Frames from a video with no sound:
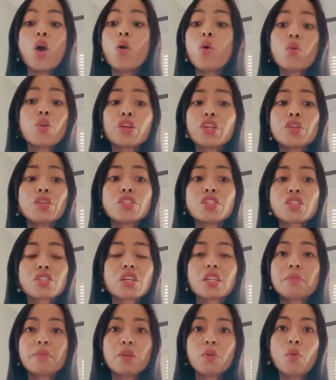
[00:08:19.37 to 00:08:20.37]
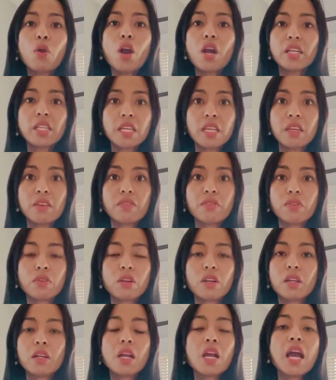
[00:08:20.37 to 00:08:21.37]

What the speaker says: or you're just going to be walking for